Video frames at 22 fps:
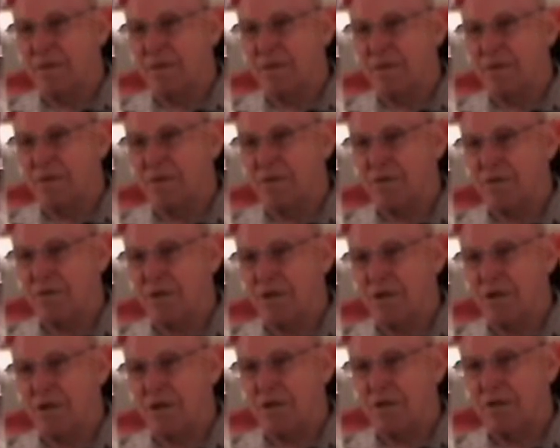told
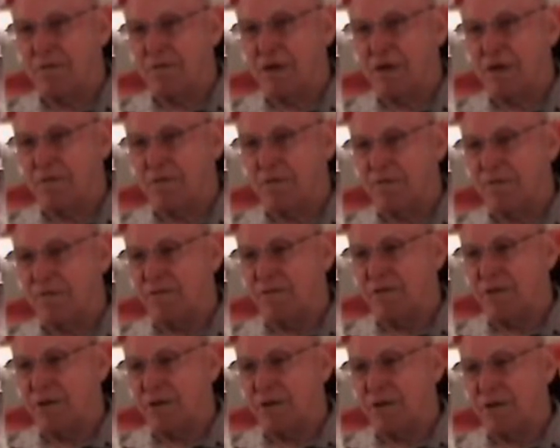stories about,
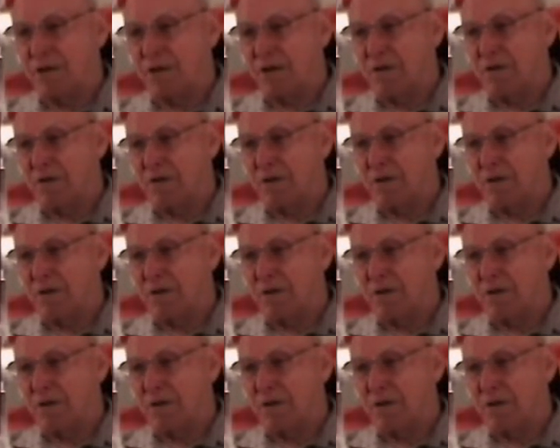for instance,